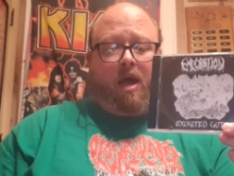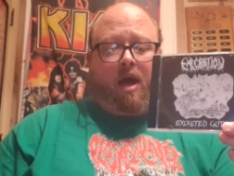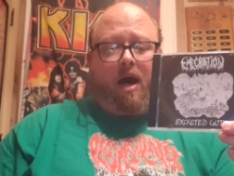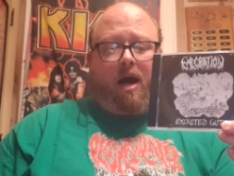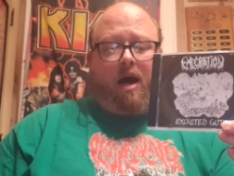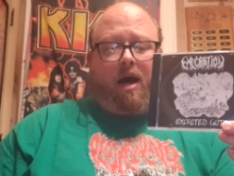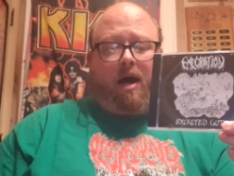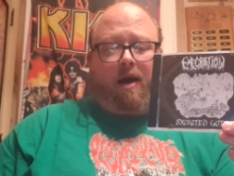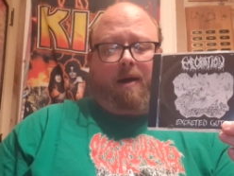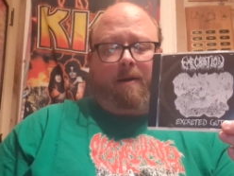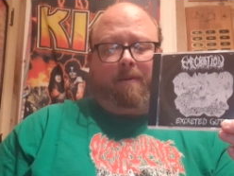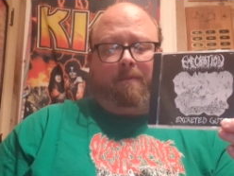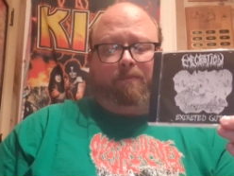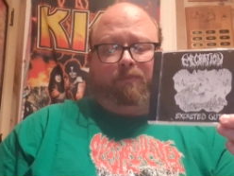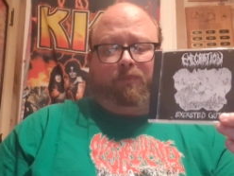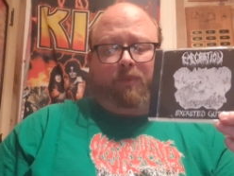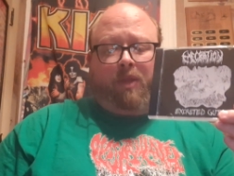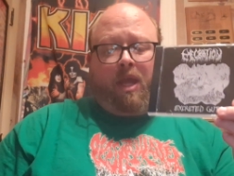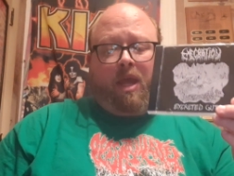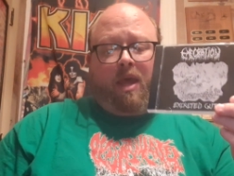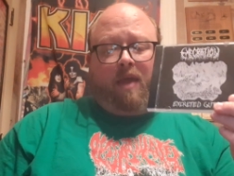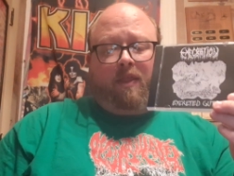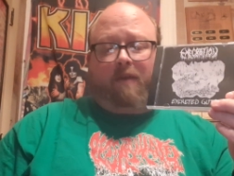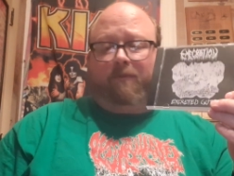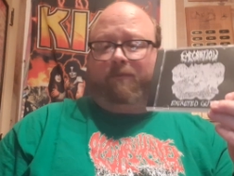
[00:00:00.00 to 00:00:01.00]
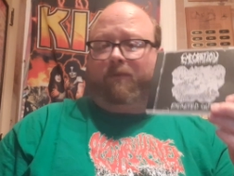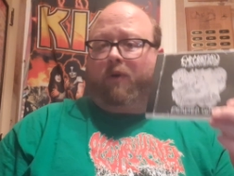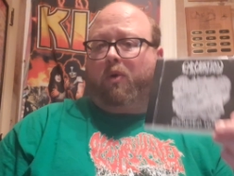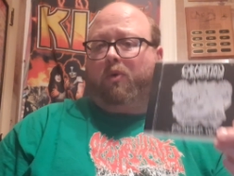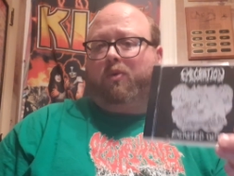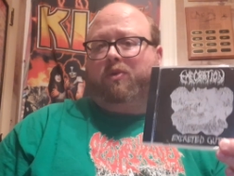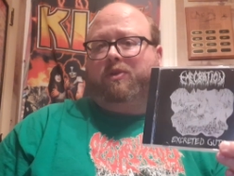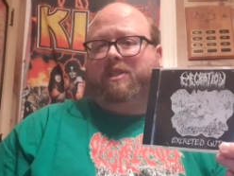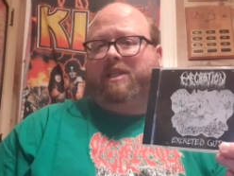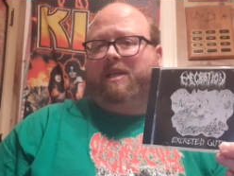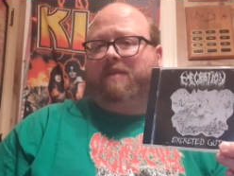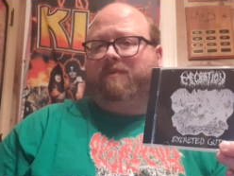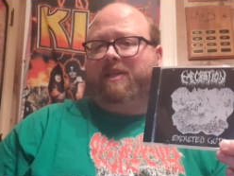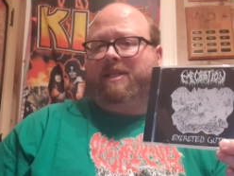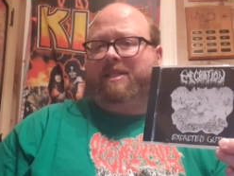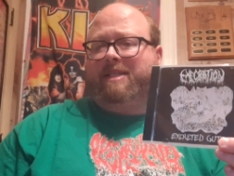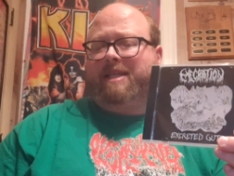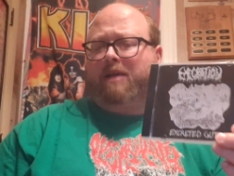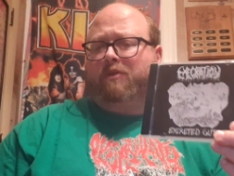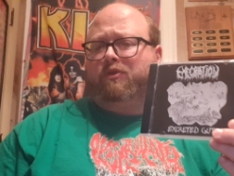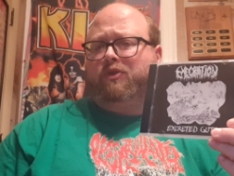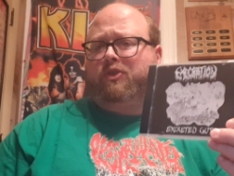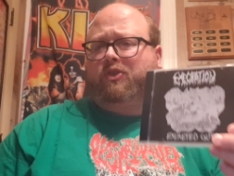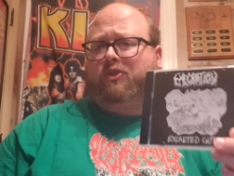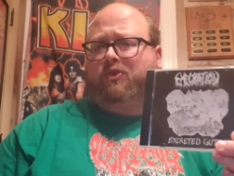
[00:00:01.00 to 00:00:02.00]
Um, the vocals definitely
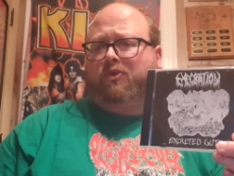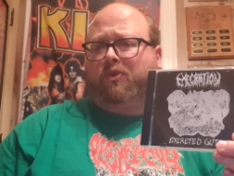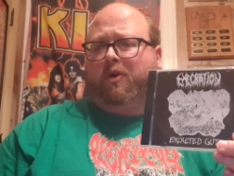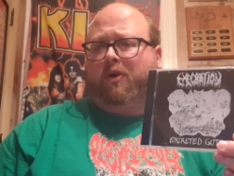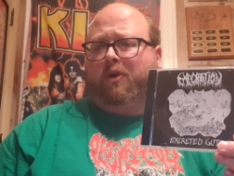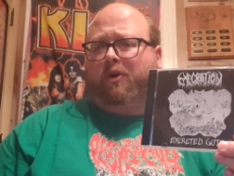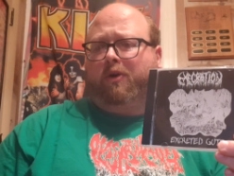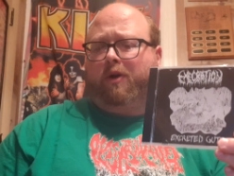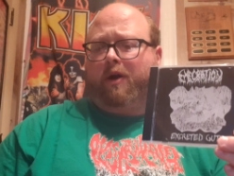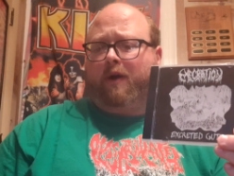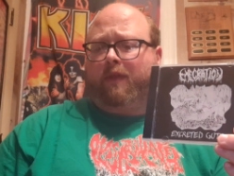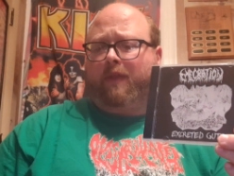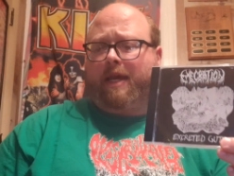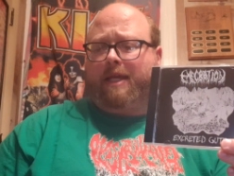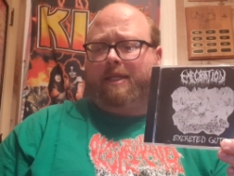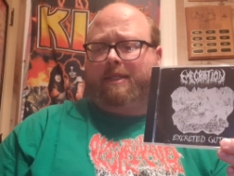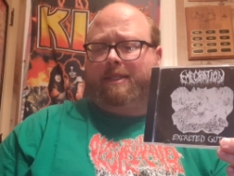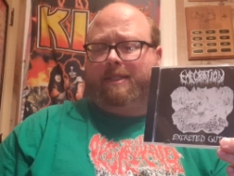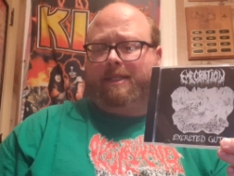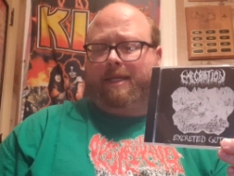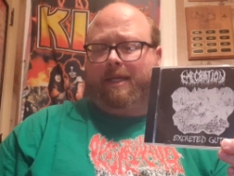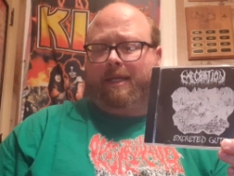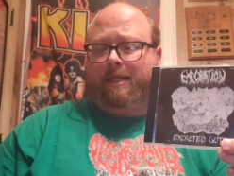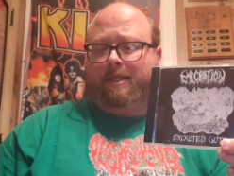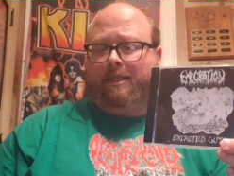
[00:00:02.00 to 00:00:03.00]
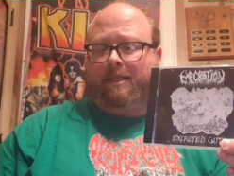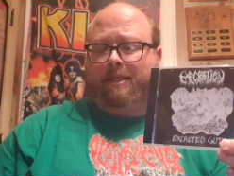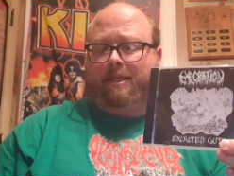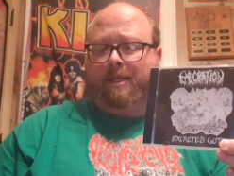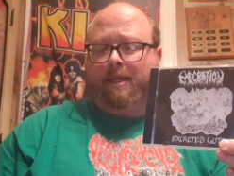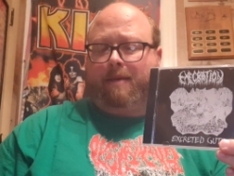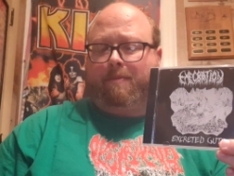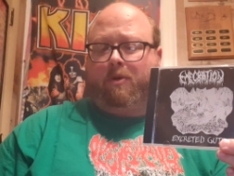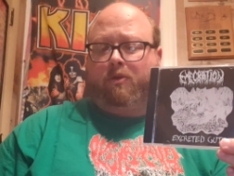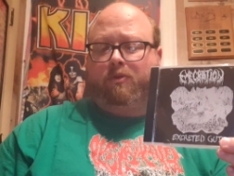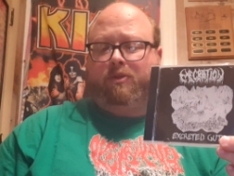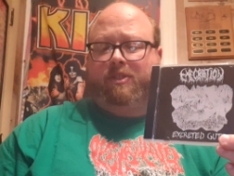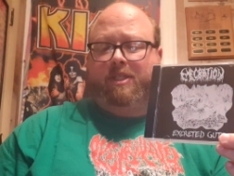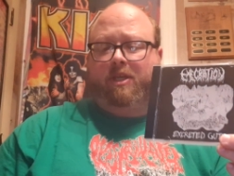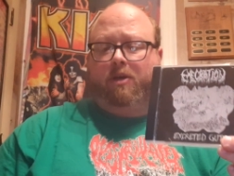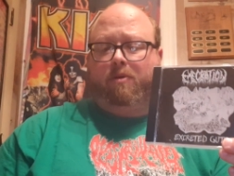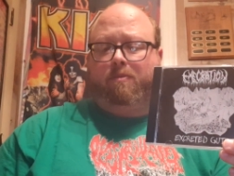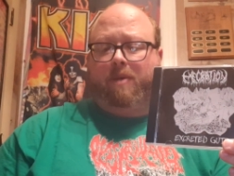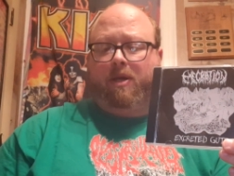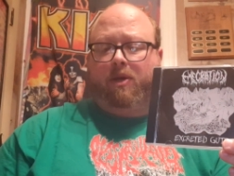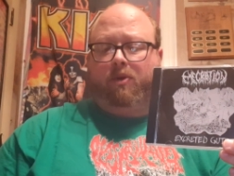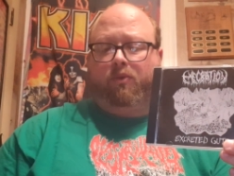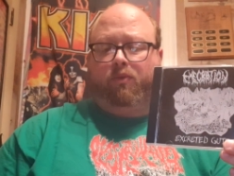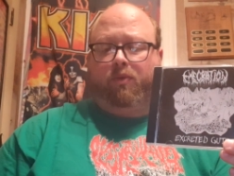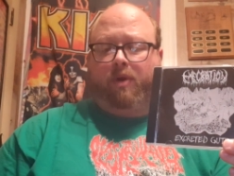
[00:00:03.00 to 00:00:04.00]
sound stronger on that second demo, still
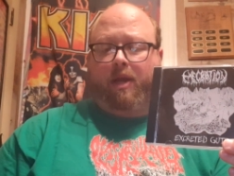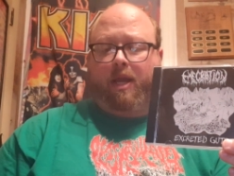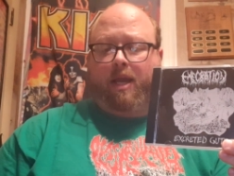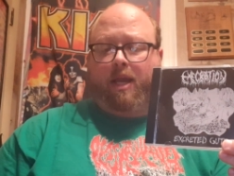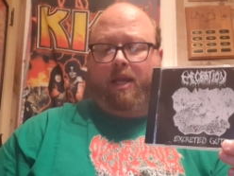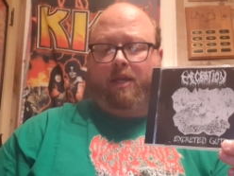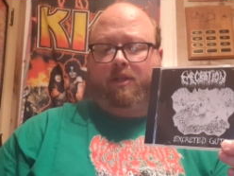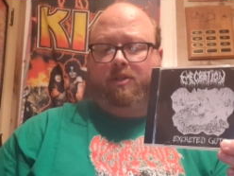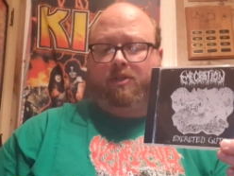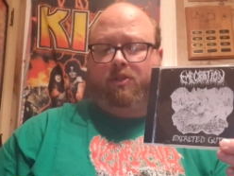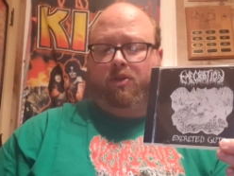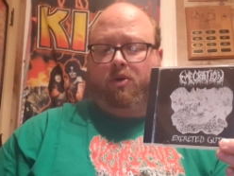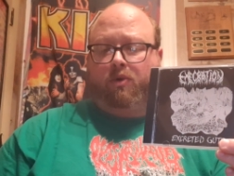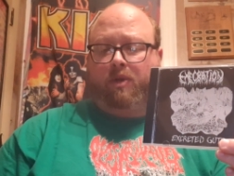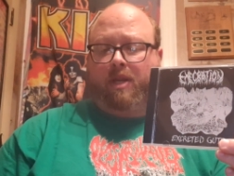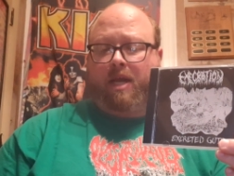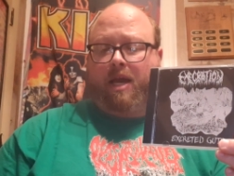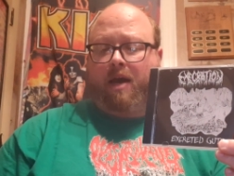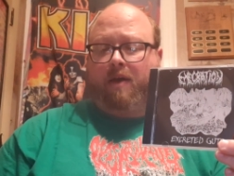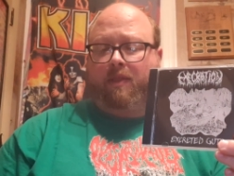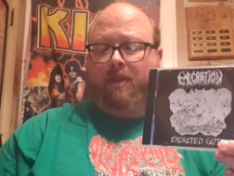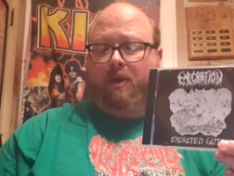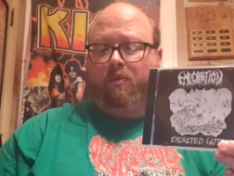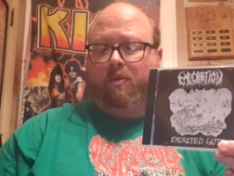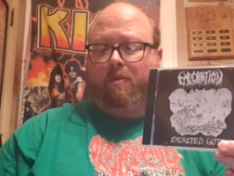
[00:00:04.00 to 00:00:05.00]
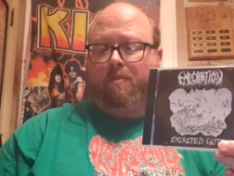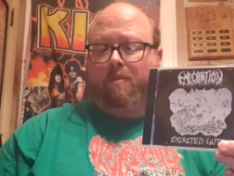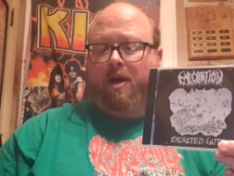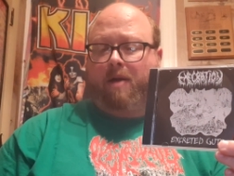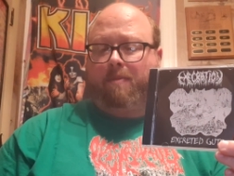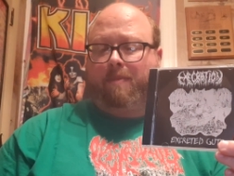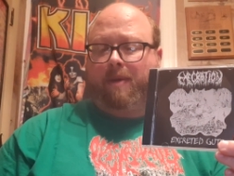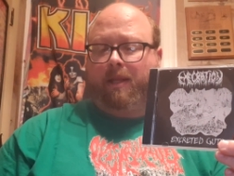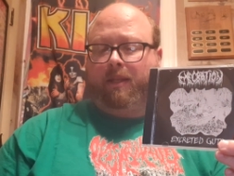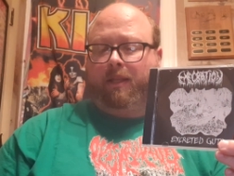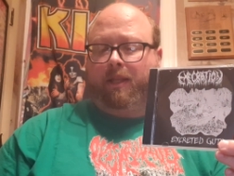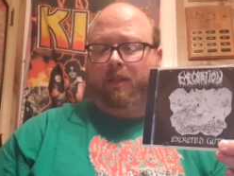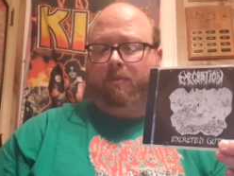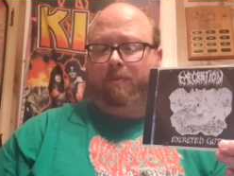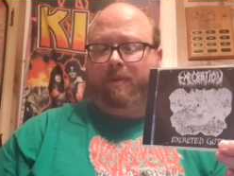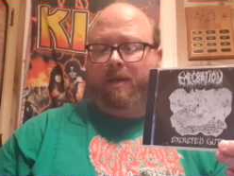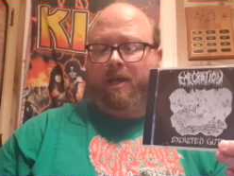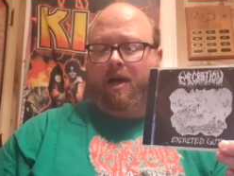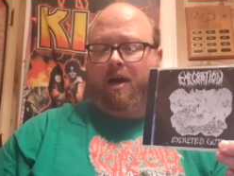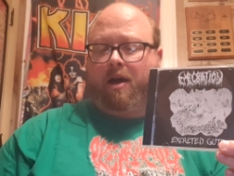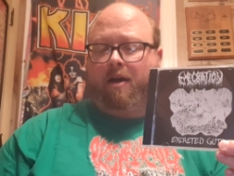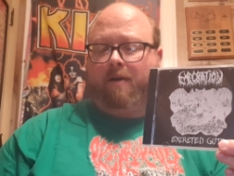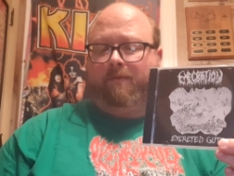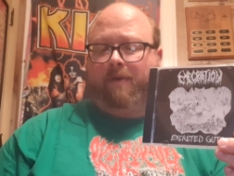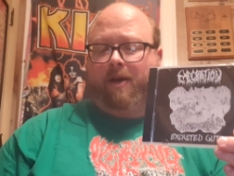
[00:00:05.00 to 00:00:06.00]
mid-range, though now they remind me a little bit
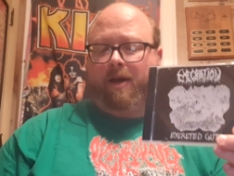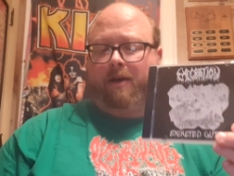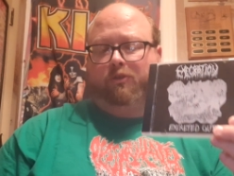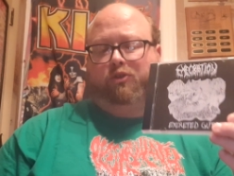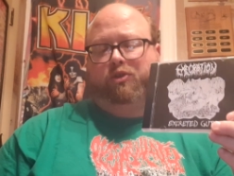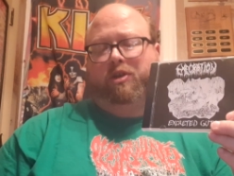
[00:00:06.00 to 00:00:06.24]
of uh,